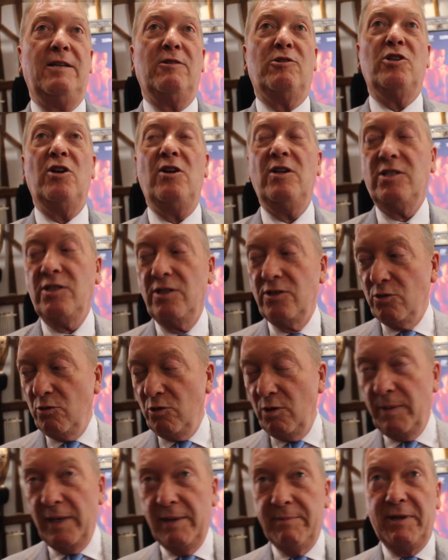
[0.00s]
Tyson's
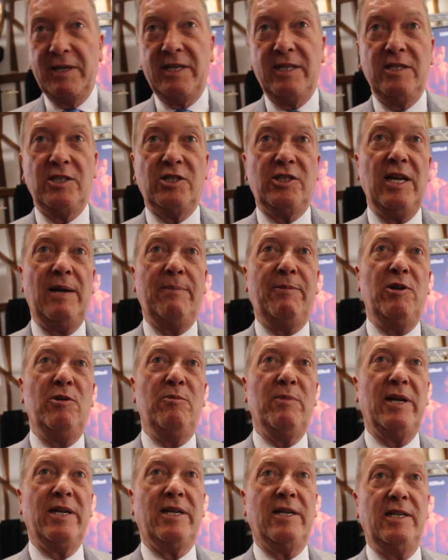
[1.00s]
all about making his debut,
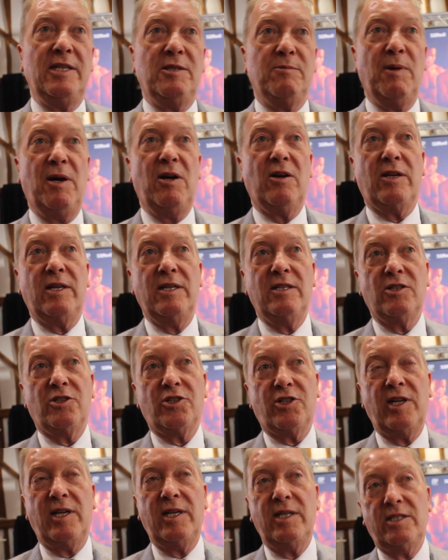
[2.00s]
making his mark in the
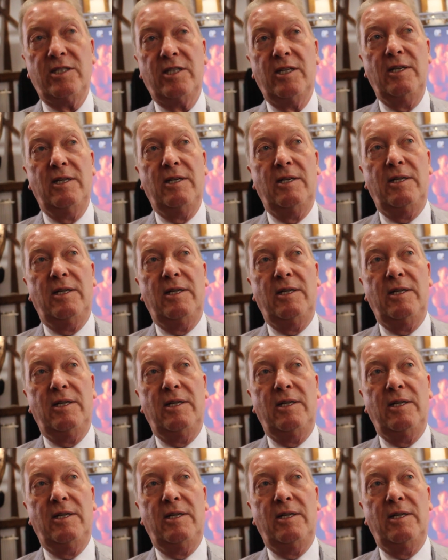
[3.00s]
States,